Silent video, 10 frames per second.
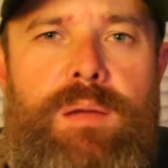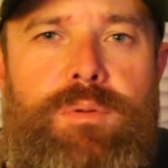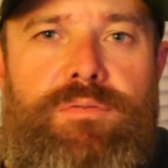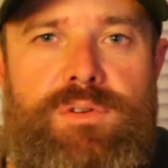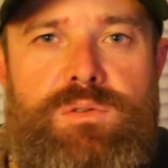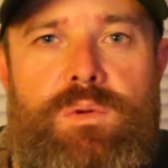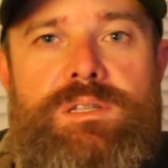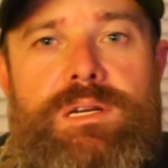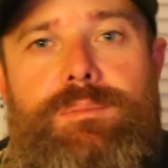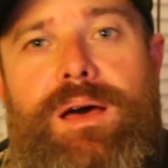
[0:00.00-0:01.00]
but first we're going
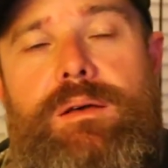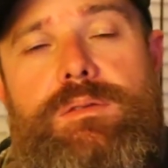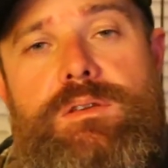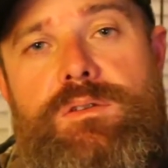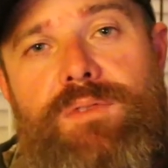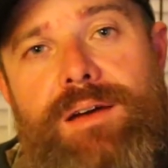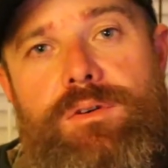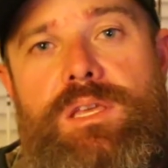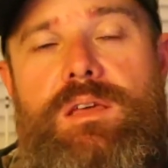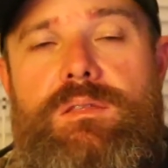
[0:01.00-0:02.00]
to talk about the survival
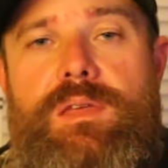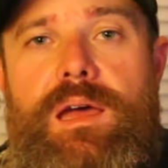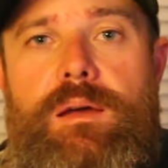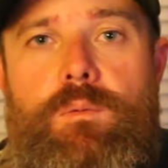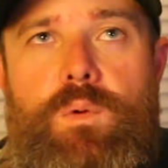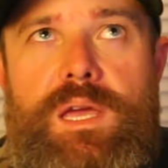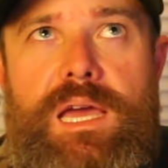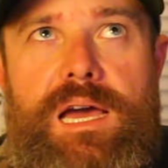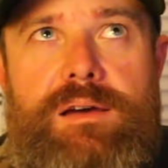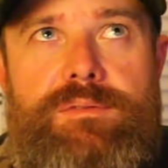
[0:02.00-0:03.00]
kit that we
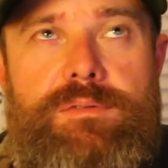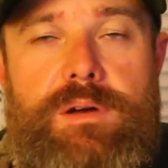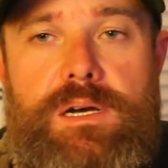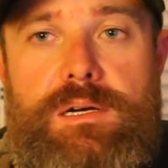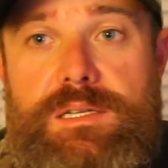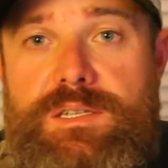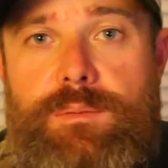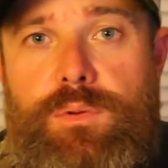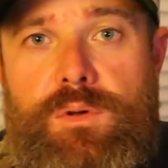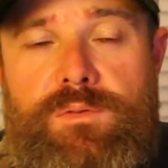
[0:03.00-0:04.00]
have
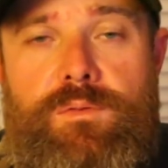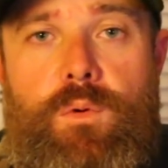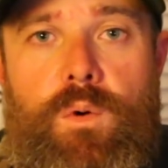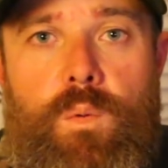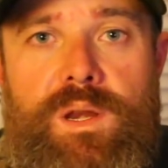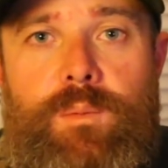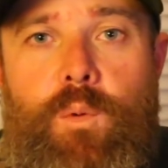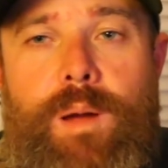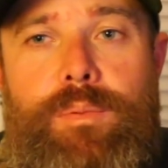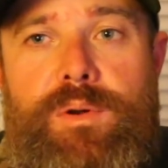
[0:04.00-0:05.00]
assembled for Windham
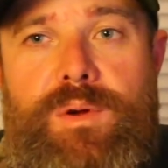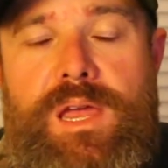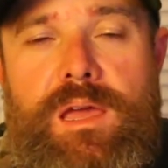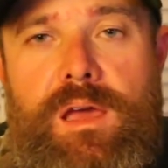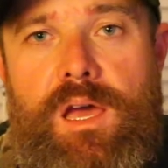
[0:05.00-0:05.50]
Weaponry